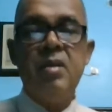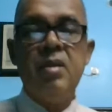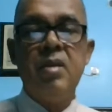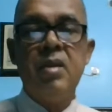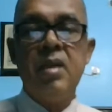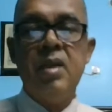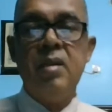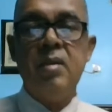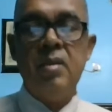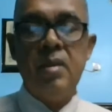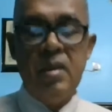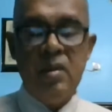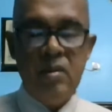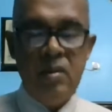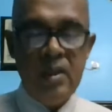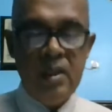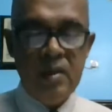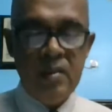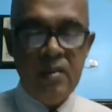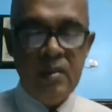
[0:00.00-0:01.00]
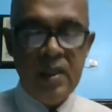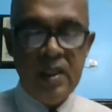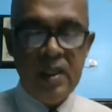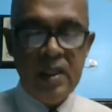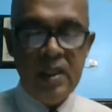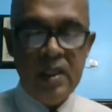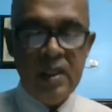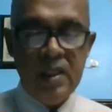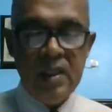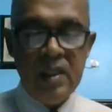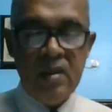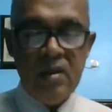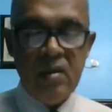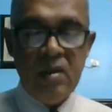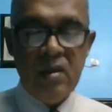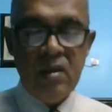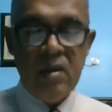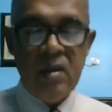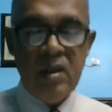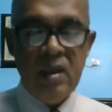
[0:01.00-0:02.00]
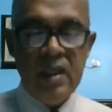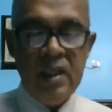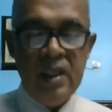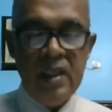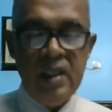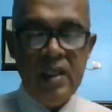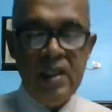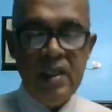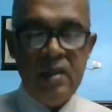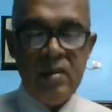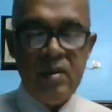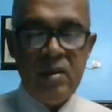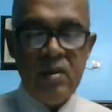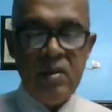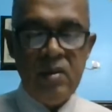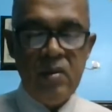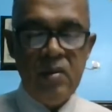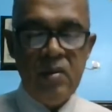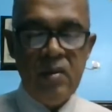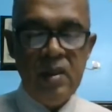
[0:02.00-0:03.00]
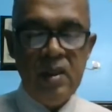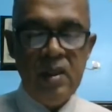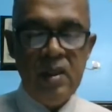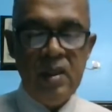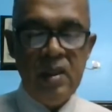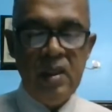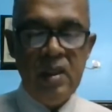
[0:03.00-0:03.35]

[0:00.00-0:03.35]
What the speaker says: Whenever we are making it, all additives should be